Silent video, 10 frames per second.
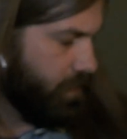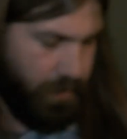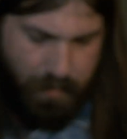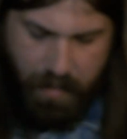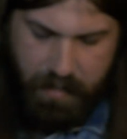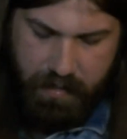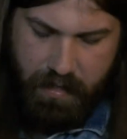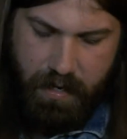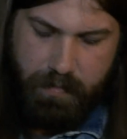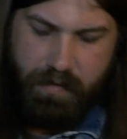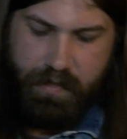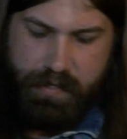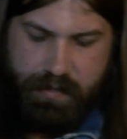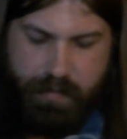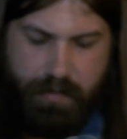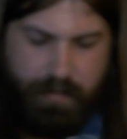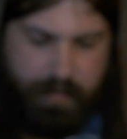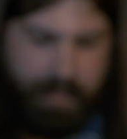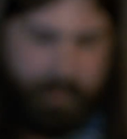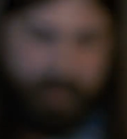real quick, a couple of things I'm going to
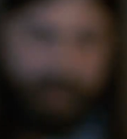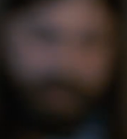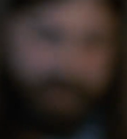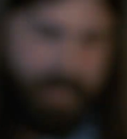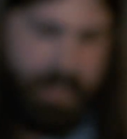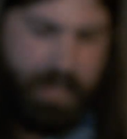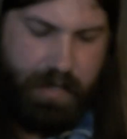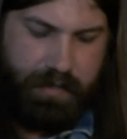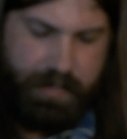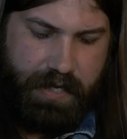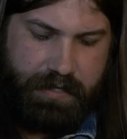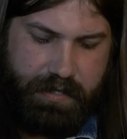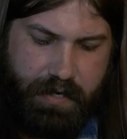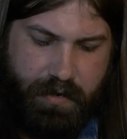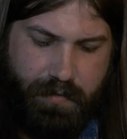hold up to. It's not a color test, not